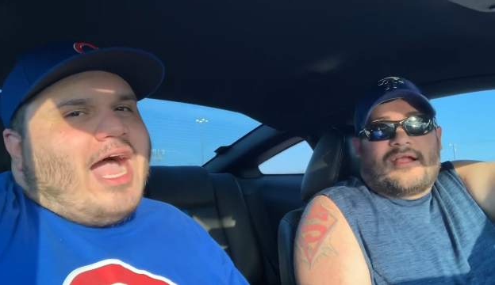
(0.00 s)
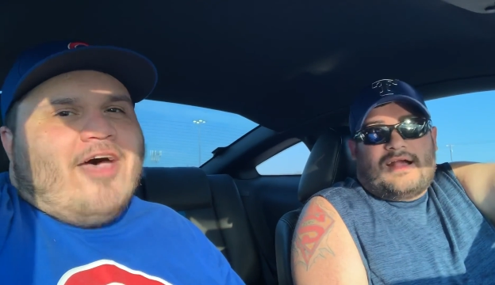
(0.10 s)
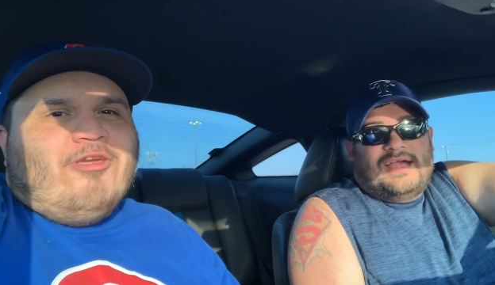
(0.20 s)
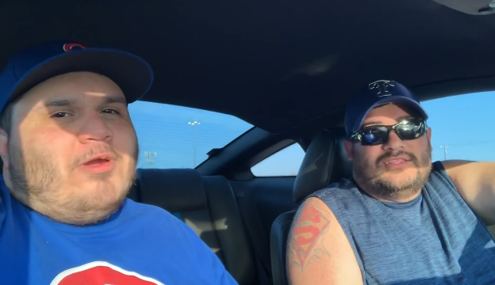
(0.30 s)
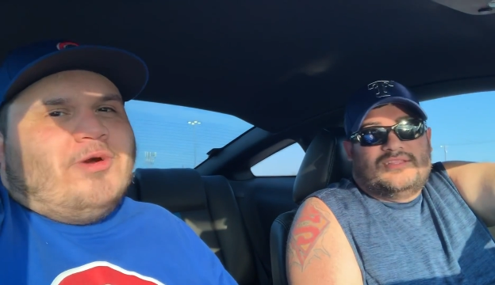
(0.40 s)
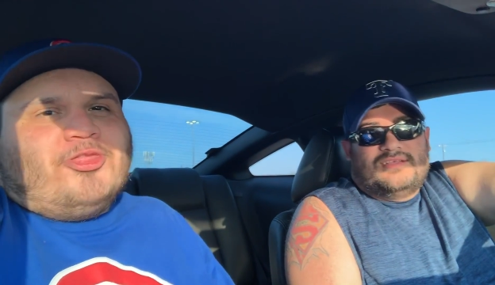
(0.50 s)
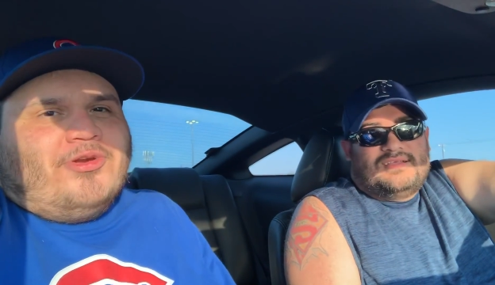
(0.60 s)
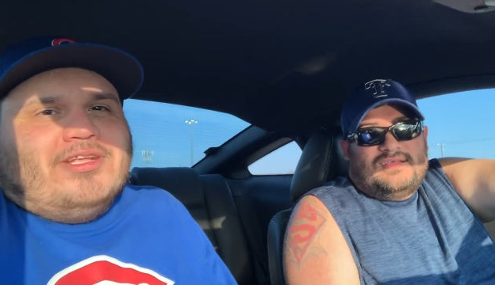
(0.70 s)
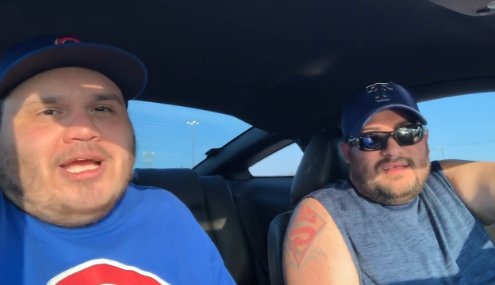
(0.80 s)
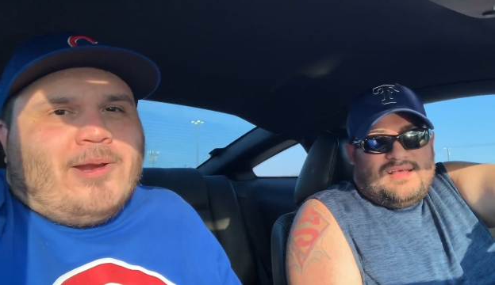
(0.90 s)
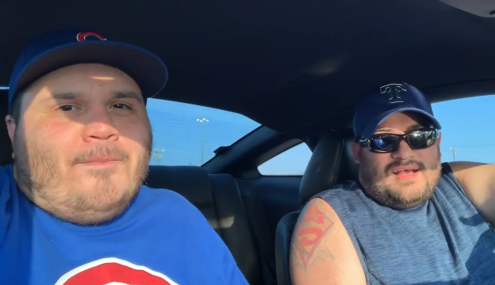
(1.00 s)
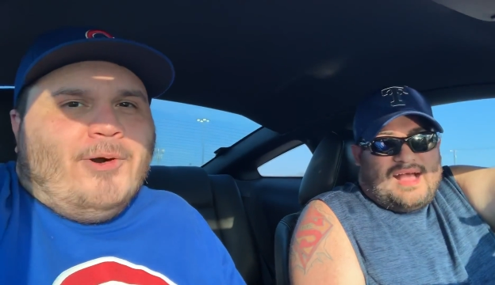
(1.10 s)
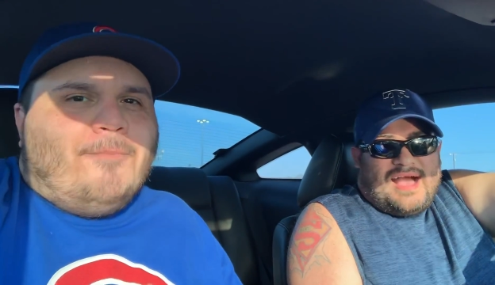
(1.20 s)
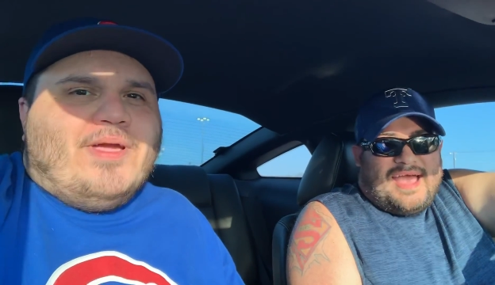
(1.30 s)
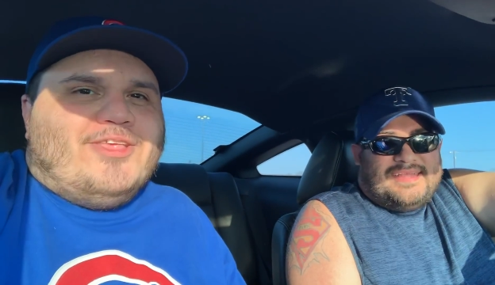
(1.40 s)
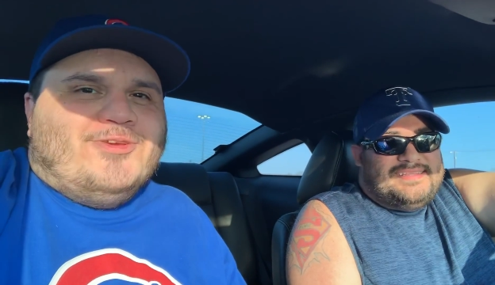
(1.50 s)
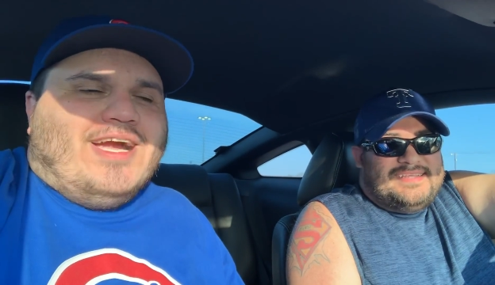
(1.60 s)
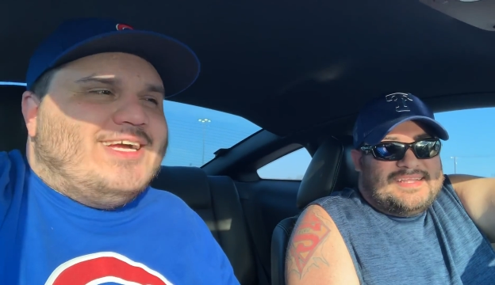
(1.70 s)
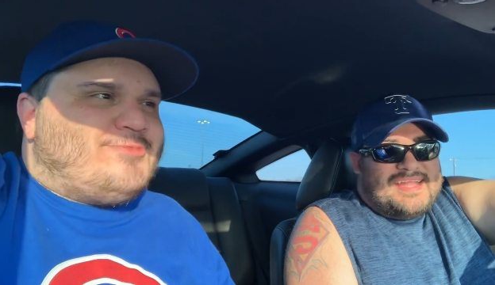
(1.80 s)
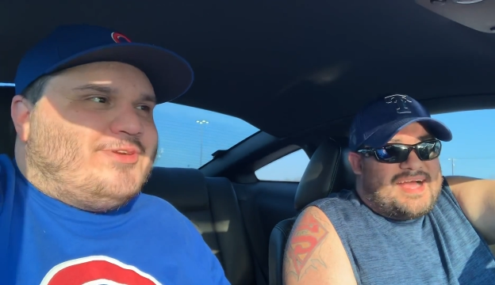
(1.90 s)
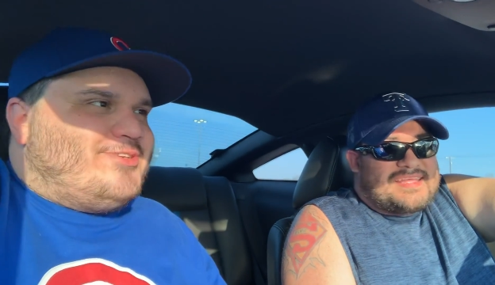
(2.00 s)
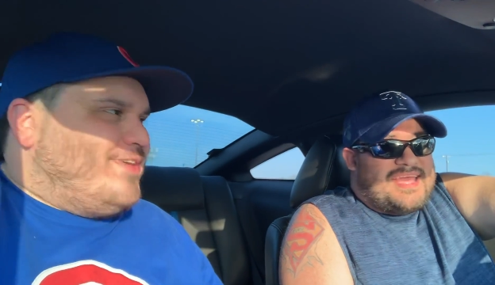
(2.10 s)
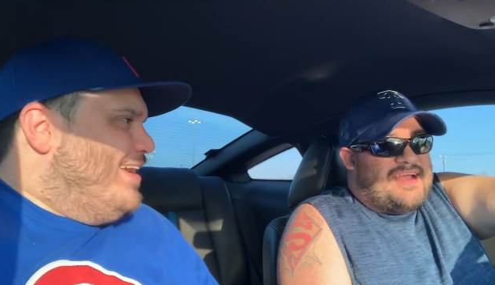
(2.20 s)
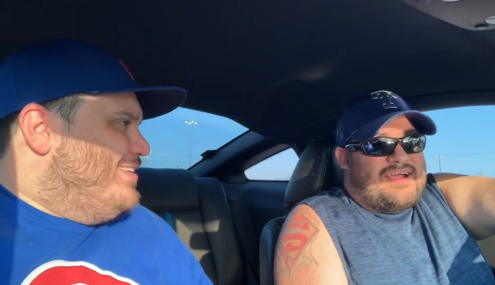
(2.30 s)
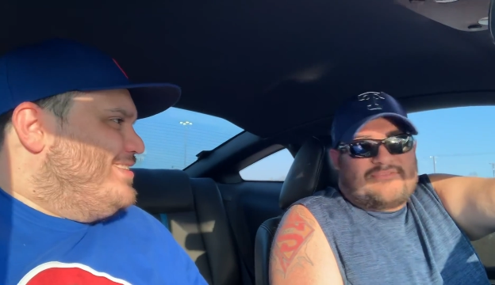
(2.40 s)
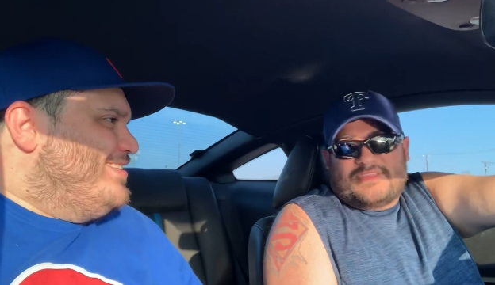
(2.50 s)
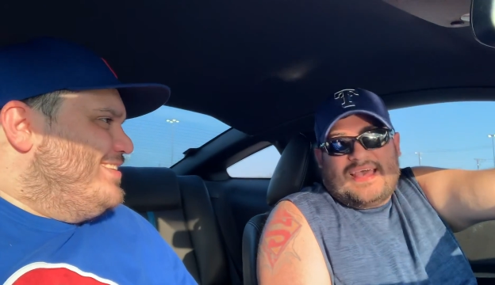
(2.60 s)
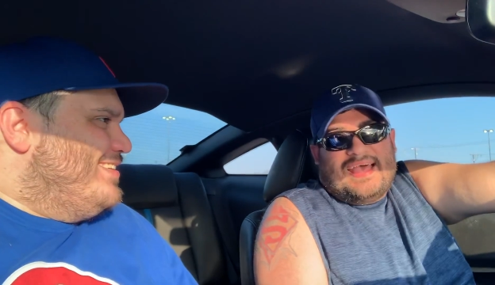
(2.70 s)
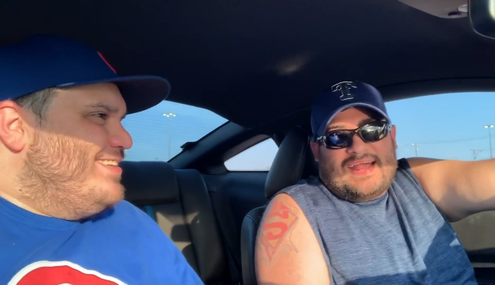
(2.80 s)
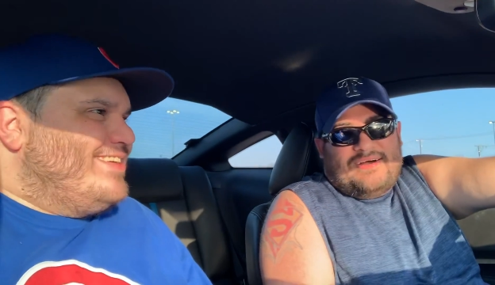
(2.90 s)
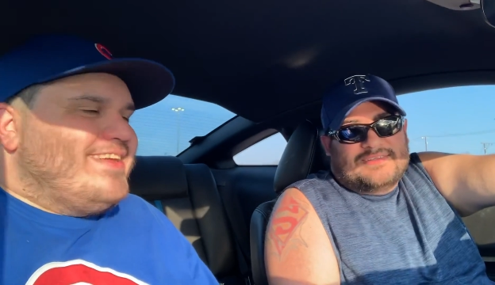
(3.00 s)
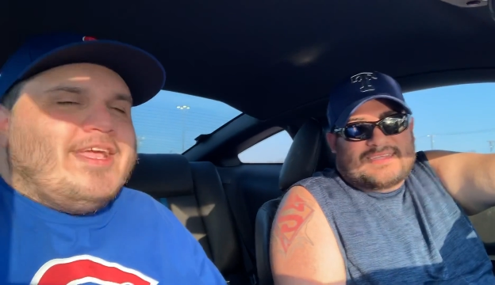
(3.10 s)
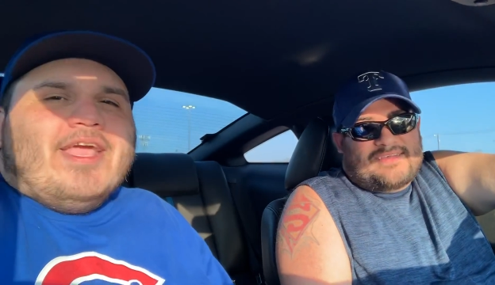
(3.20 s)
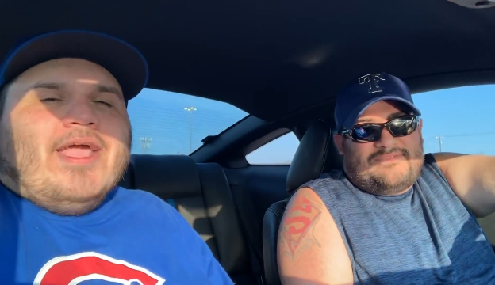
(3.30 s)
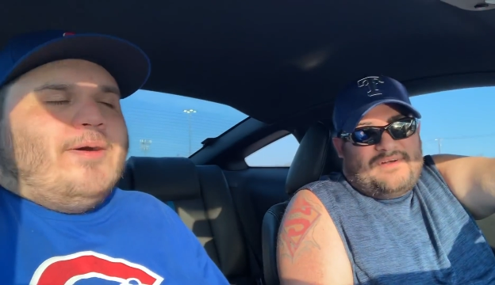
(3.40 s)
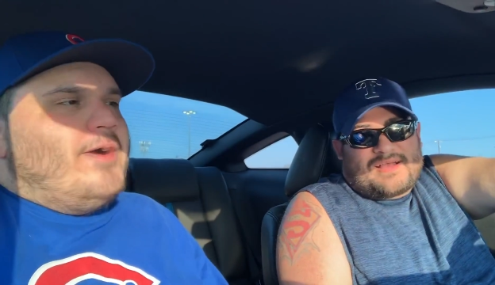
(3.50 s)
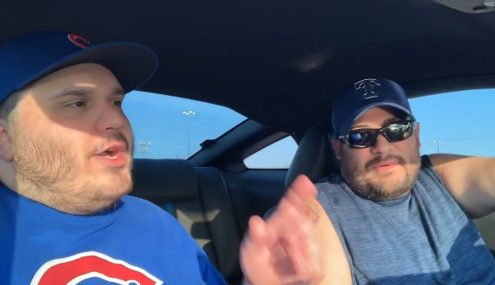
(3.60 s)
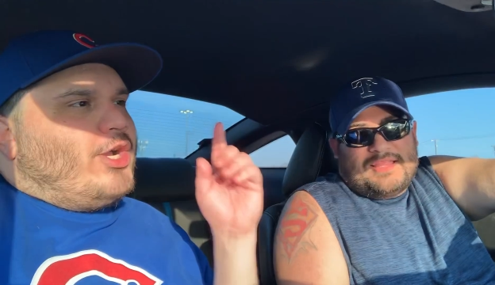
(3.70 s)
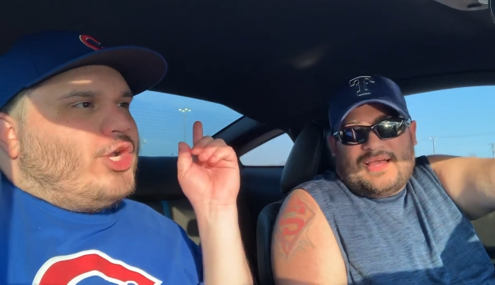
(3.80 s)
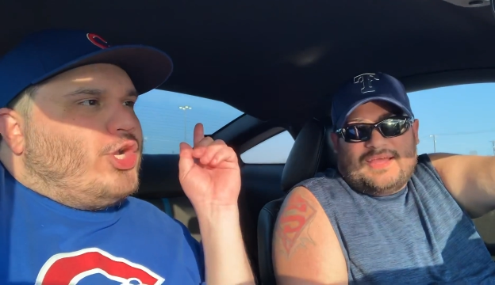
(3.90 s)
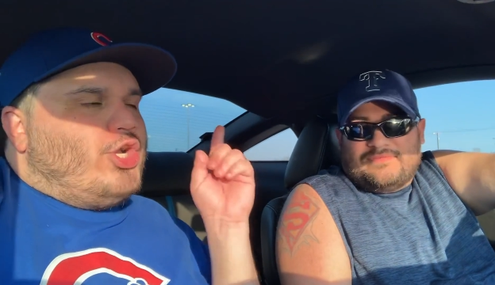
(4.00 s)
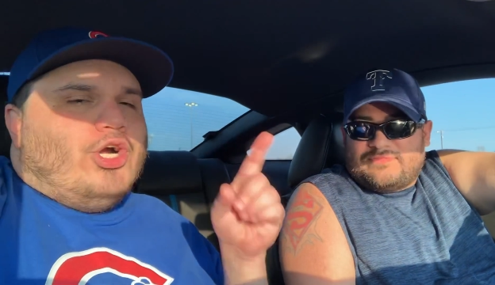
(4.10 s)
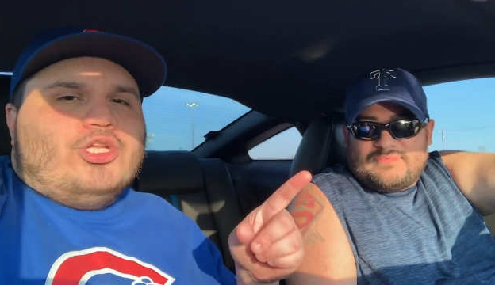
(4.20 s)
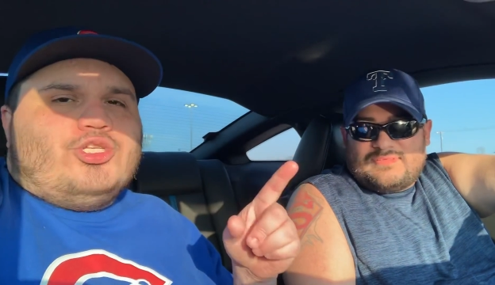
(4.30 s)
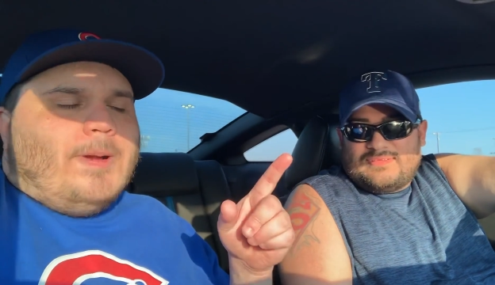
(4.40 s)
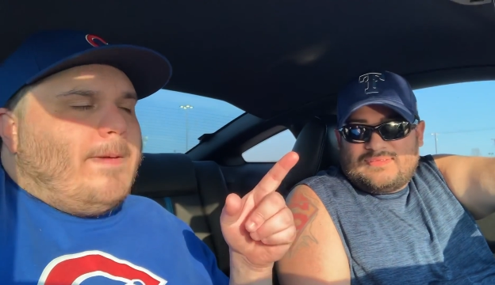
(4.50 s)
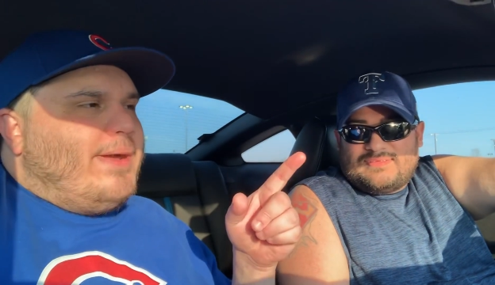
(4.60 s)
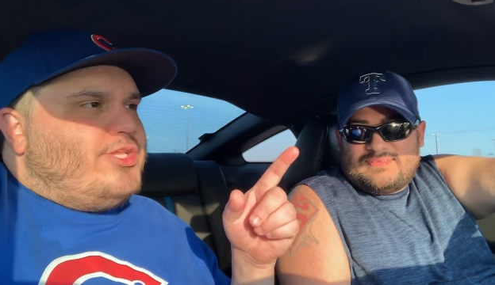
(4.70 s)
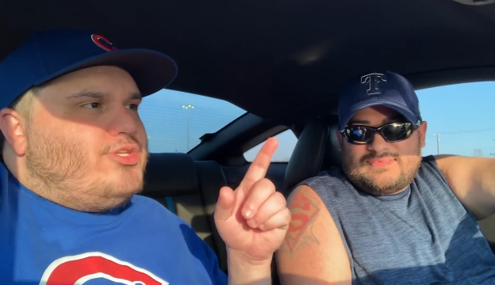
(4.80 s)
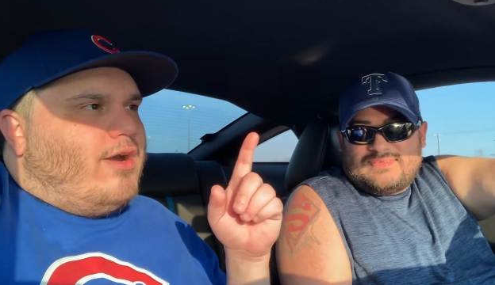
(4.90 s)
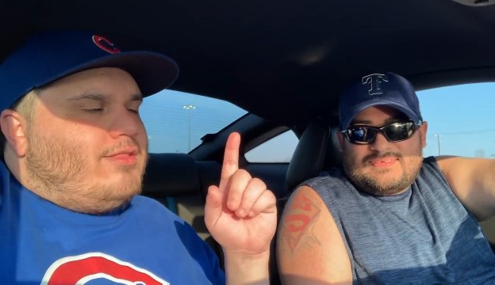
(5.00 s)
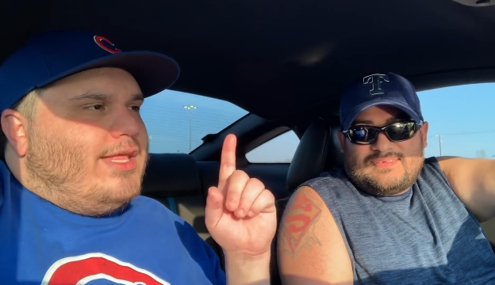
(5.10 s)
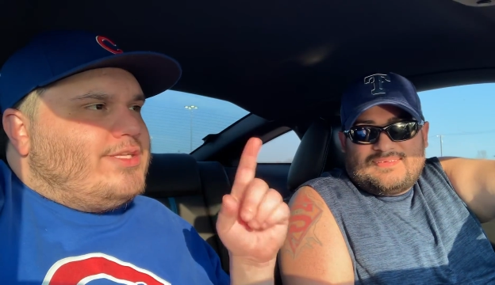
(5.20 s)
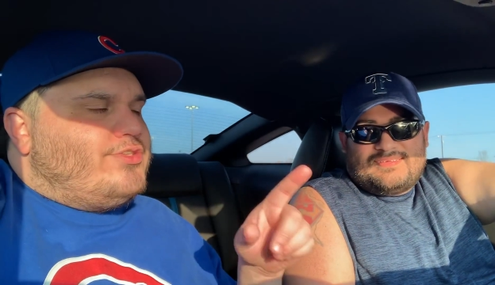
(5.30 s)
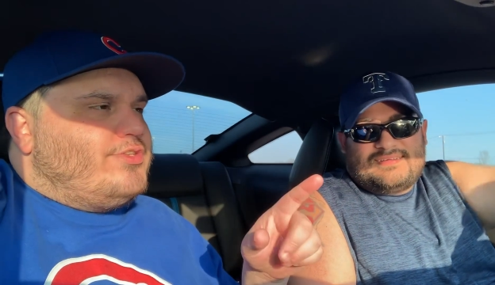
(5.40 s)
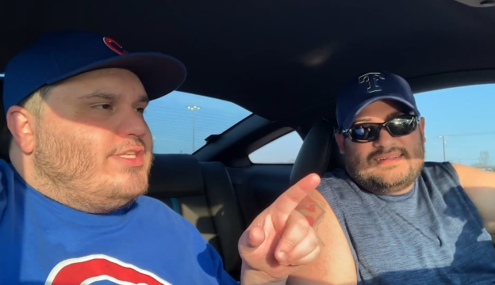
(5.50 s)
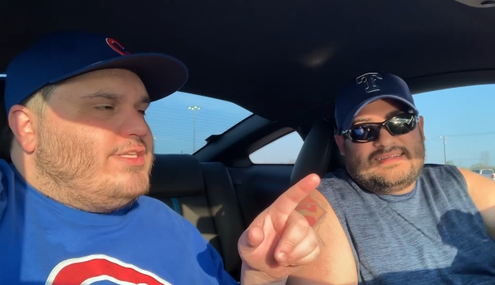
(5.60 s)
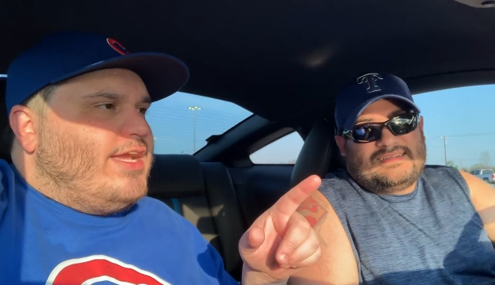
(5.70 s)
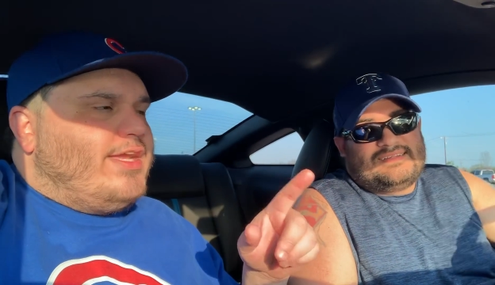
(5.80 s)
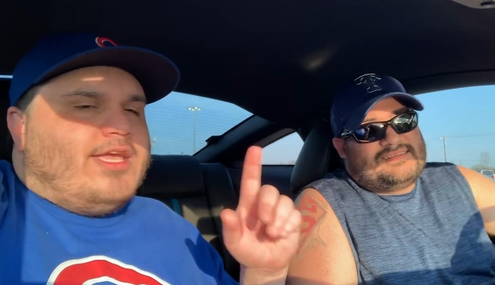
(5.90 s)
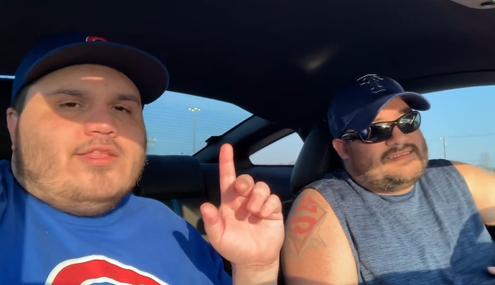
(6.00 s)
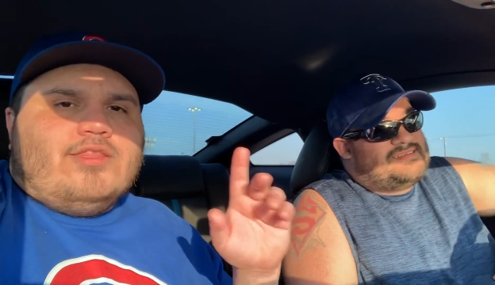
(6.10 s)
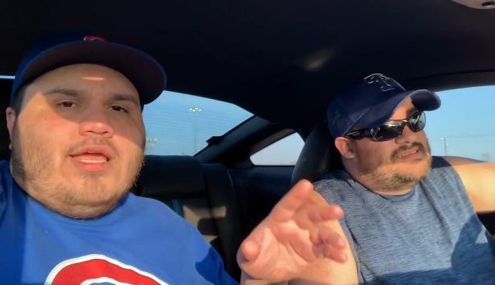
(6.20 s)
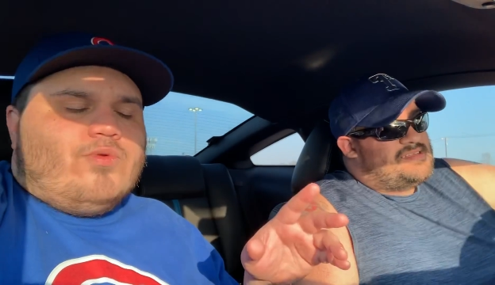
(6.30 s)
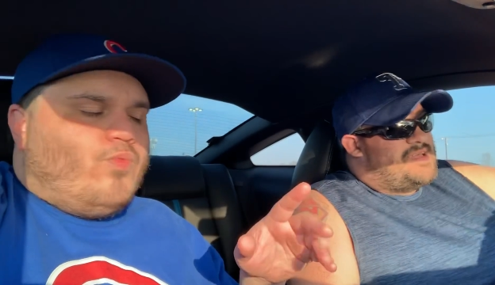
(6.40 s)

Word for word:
Speaker 1: I think I, we went through the entire bullpen. I you guys were trash. Care after that, I was like, fuck my life. Good job by Jon Lester today getting that